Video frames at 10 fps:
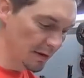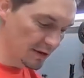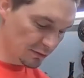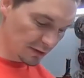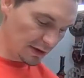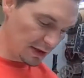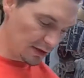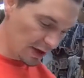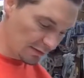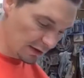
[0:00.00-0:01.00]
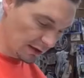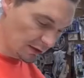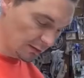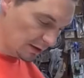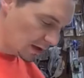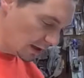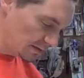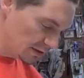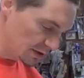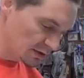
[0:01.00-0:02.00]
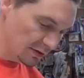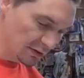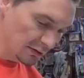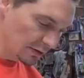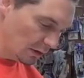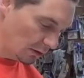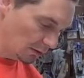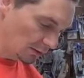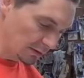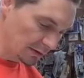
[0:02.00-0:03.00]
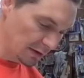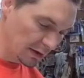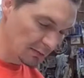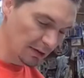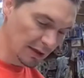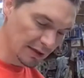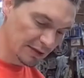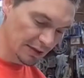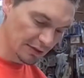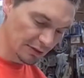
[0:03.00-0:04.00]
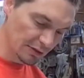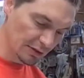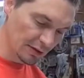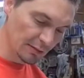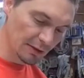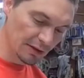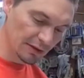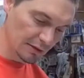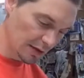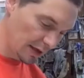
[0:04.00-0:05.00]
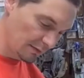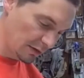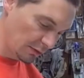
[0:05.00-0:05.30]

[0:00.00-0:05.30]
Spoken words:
It's really neat. You have a lot of upgrade options that you can do with the older one, but like I said, you're limited to not having